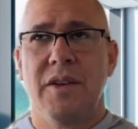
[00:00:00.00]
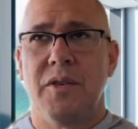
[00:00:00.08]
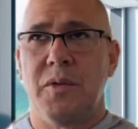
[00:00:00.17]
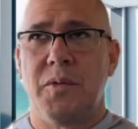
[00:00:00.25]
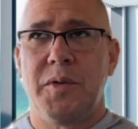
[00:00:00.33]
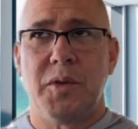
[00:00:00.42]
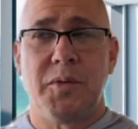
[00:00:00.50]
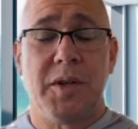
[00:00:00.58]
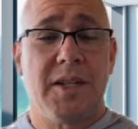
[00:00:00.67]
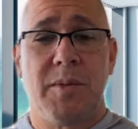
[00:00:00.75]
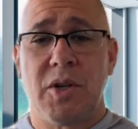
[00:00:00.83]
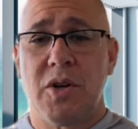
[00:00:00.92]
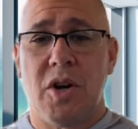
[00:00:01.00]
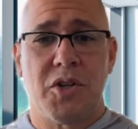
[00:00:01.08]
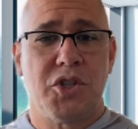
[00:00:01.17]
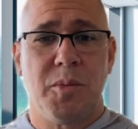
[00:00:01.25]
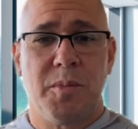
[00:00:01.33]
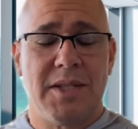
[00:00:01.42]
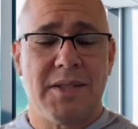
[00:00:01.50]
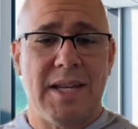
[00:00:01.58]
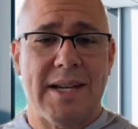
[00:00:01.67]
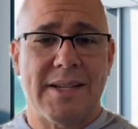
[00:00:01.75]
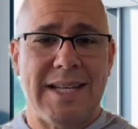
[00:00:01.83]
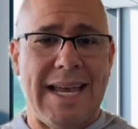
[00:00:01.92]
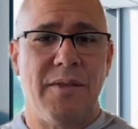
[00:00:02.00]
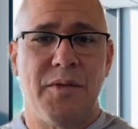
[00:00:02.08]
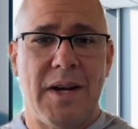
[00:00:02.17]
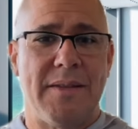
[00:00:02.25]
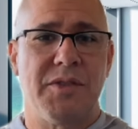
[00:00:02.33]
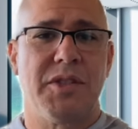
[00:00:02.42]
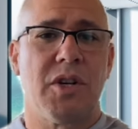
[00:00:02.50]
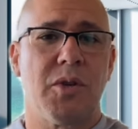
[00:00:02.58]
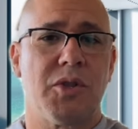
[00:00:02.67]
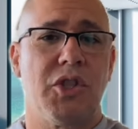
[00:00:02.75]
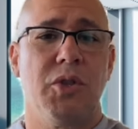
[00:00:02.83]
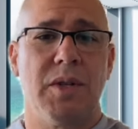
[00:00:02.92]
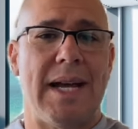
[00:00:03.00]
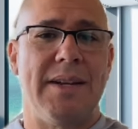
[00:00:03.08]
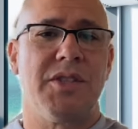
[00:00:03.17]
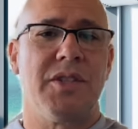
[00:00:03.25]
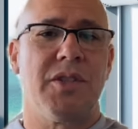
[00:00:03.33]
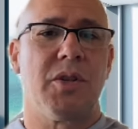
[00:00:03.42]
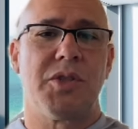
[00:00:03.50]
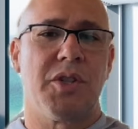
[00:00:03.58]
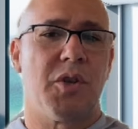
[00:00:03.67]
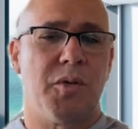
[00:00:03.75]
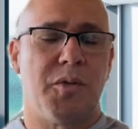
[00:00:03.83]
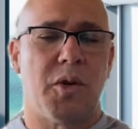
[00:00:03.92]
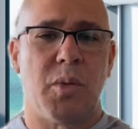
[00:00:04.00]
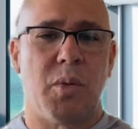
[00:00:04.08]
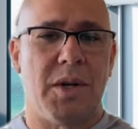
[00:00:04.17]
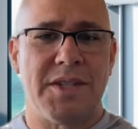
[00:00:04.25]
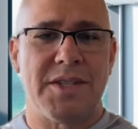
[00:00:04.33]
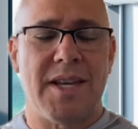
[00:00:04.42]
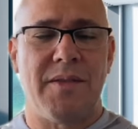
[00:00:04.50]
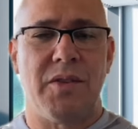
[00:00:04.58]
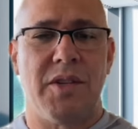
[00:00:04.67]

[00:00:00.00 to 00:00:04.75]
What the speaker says: feel free to give me a call, shoot me a text, 850-290-0417.